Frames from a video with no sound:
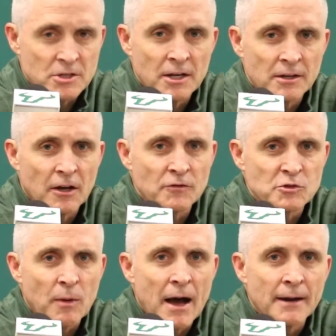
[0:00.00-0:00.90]
you in a tough
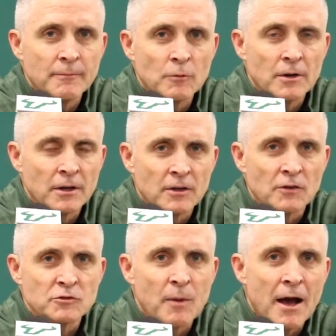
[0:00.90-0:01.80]
spot. And we're in a
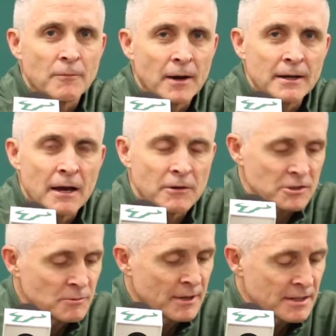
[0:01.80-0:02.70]
tough spot right now
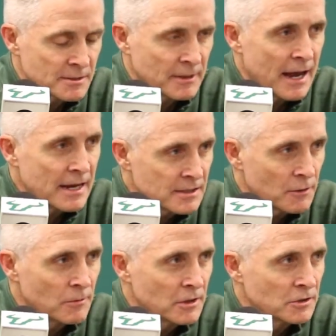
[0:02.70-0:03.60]
because we got some guys that
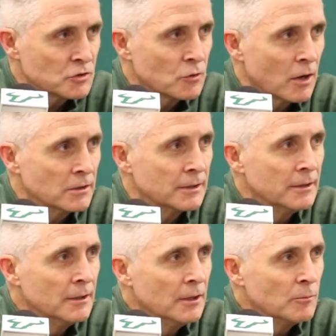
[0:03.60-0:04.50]
are really struggling
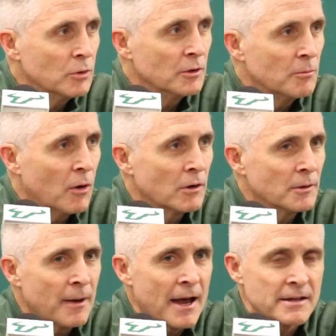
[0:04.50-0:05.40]
putting the ball in
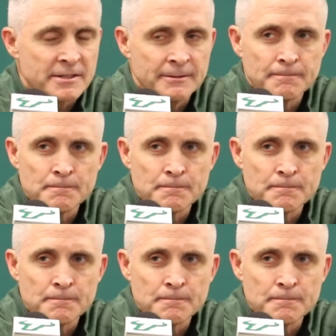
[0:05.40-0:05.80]
the basket.